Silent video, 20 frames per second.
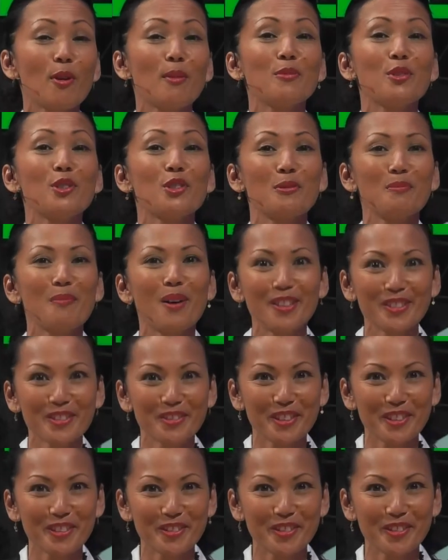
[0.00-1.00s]
from
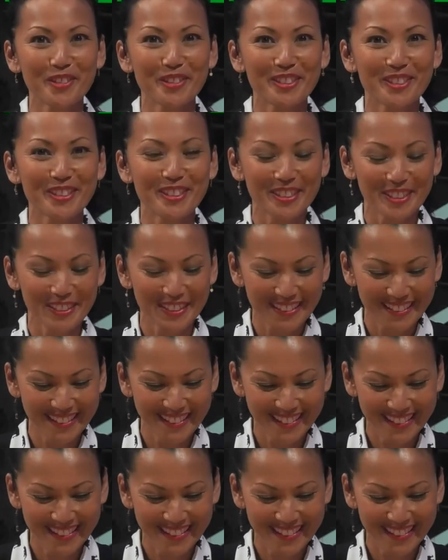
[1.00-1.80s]
SmartRecruiters.